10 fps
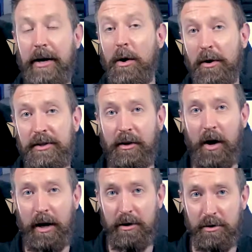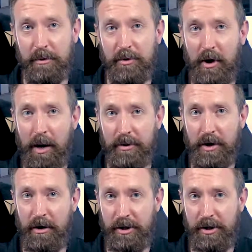I noticed a lot of new subscribers on